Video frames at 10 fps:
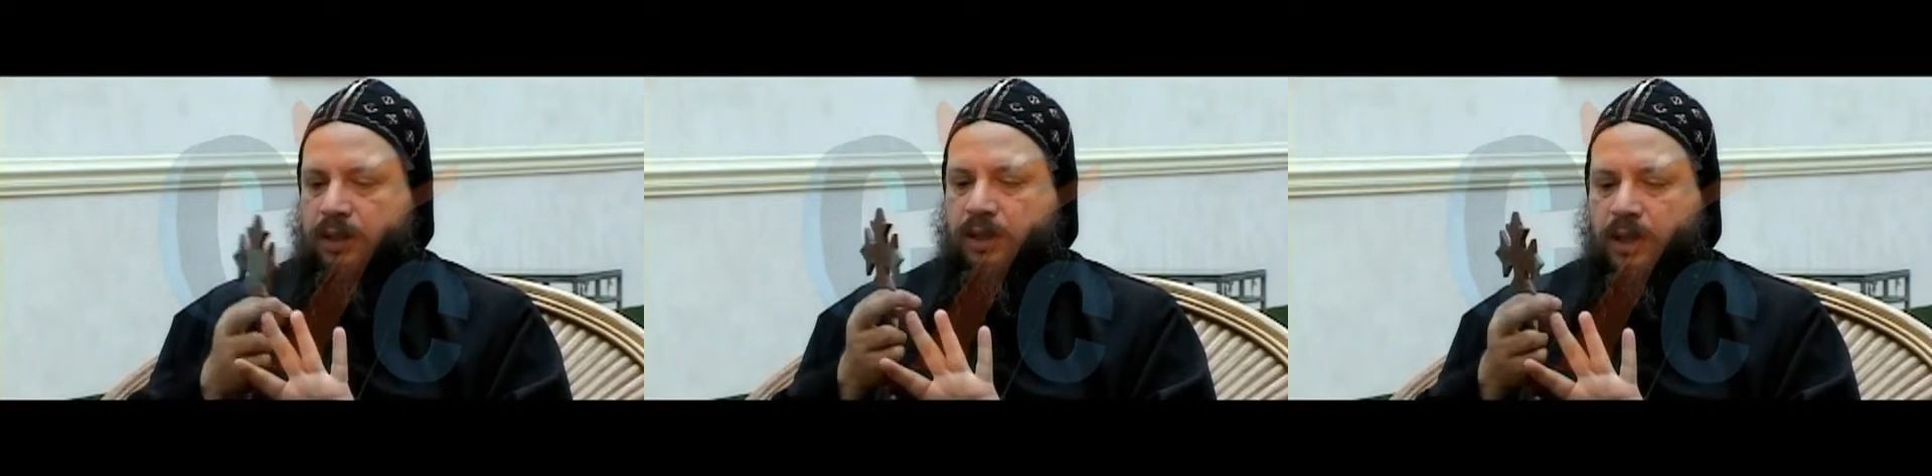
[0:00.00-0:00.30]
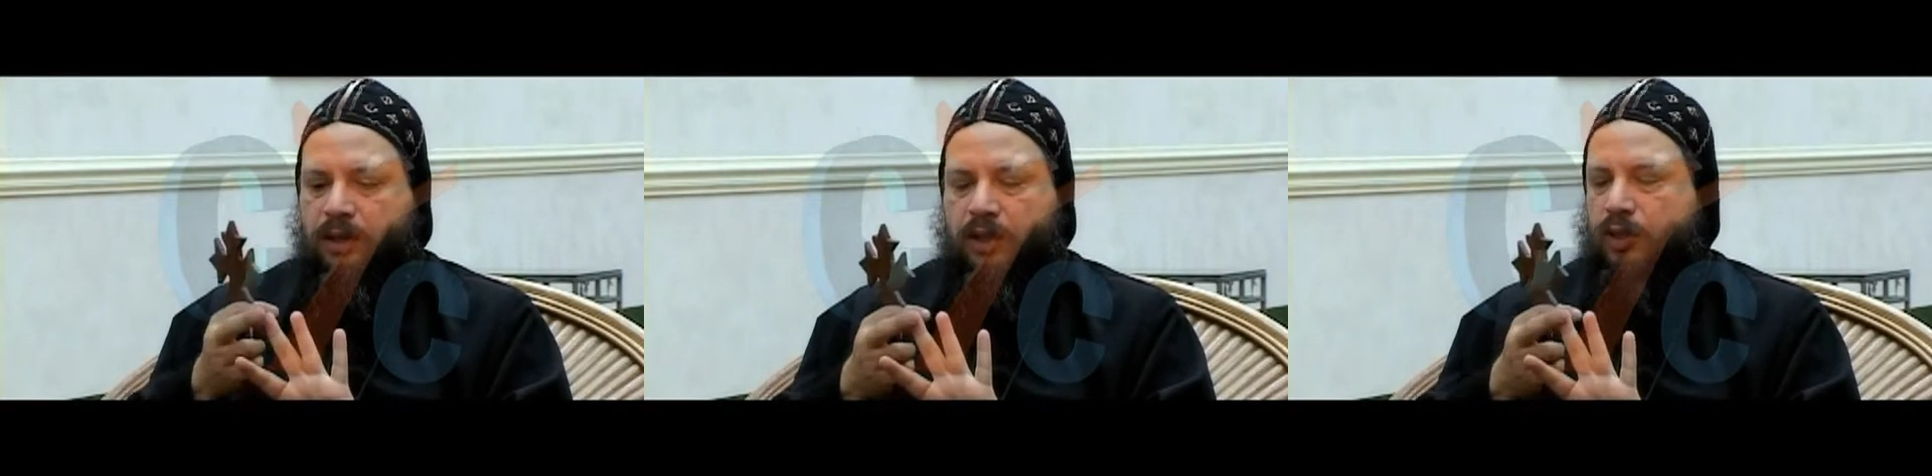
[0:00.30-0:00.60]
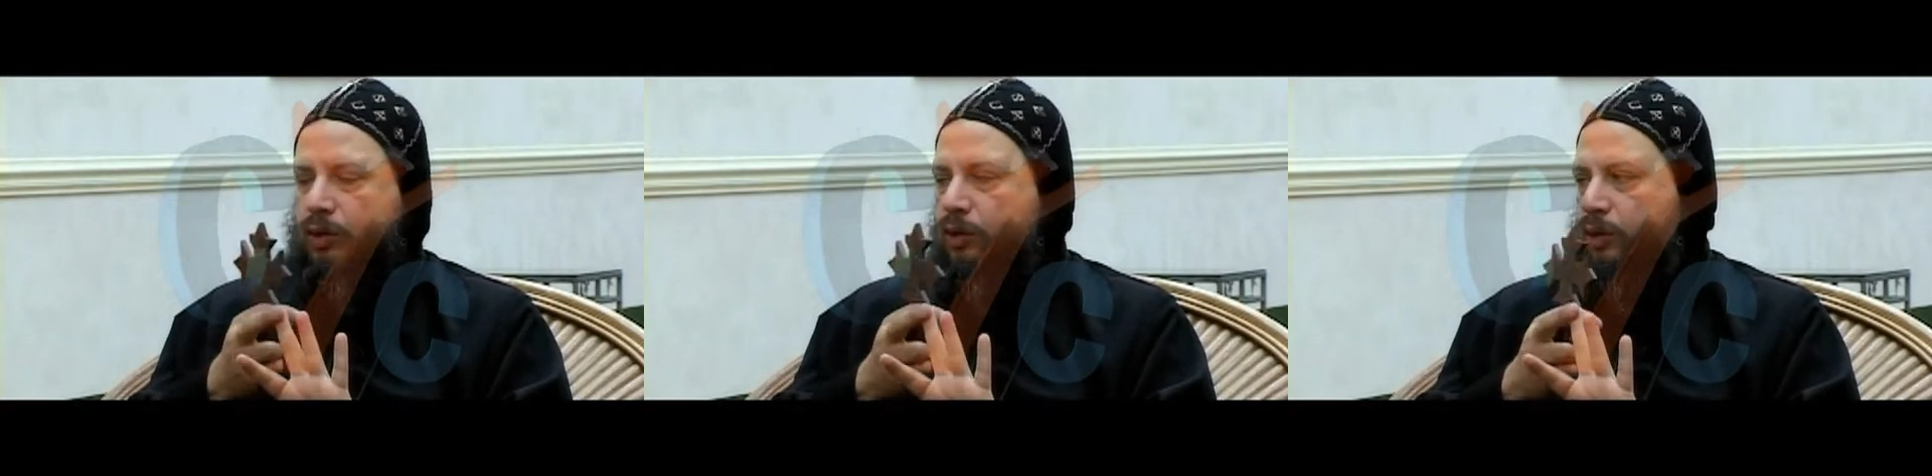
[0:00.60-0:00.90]
nothing
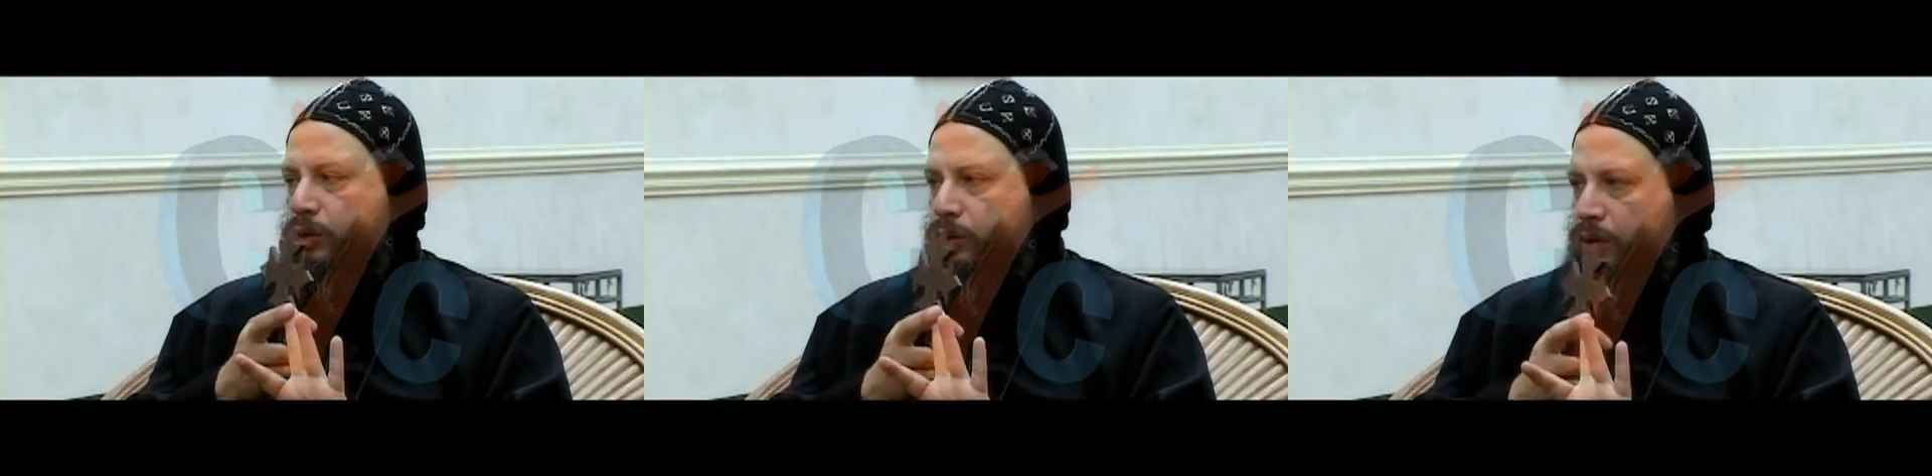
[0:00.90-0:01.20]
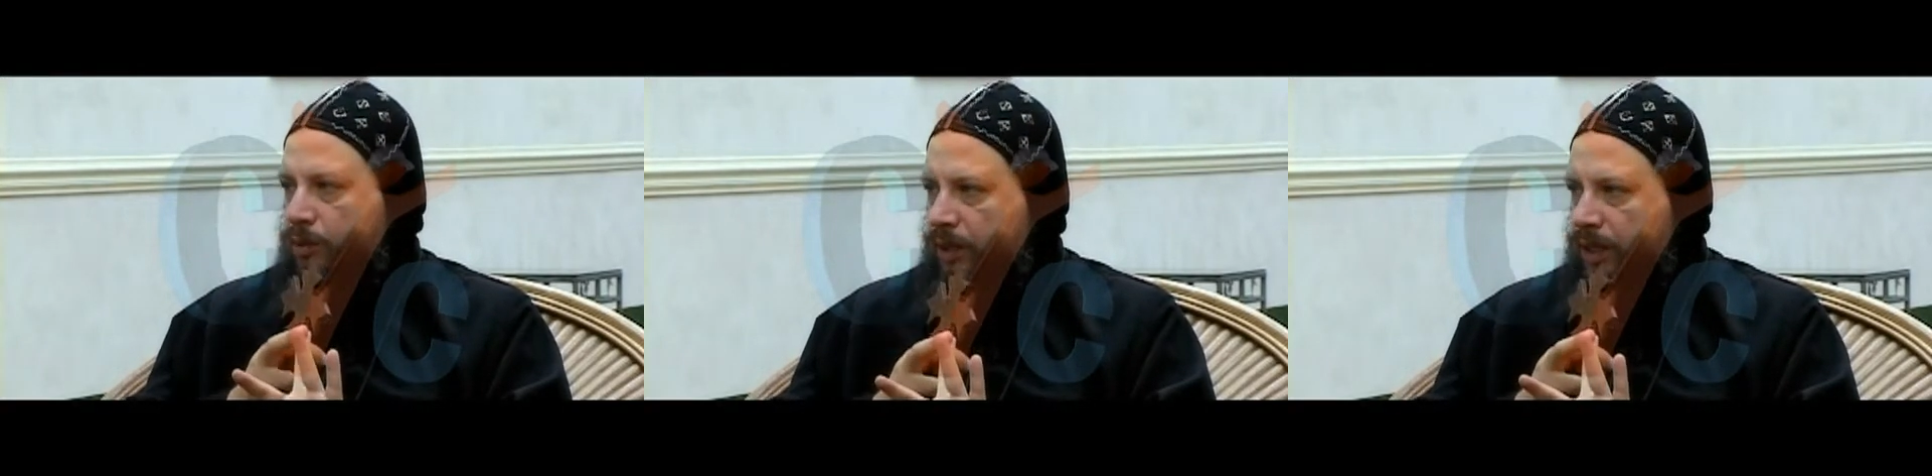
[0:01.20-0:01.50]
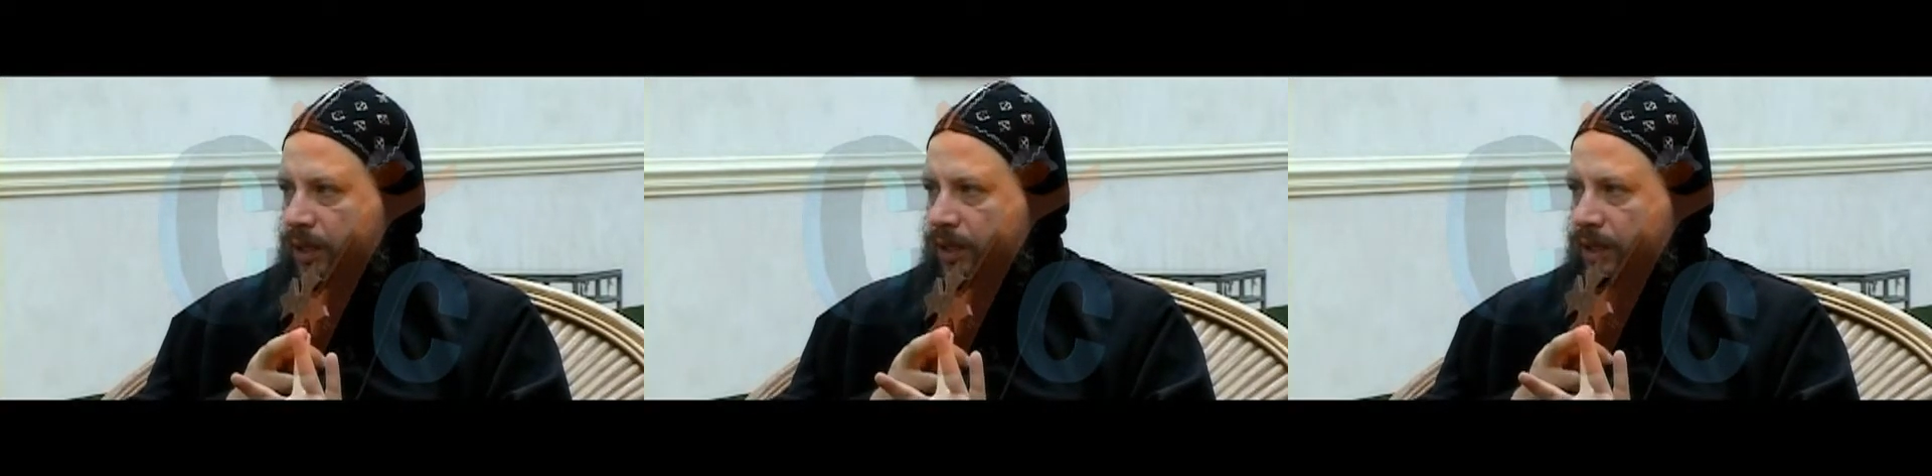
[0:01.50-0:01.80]
should control me,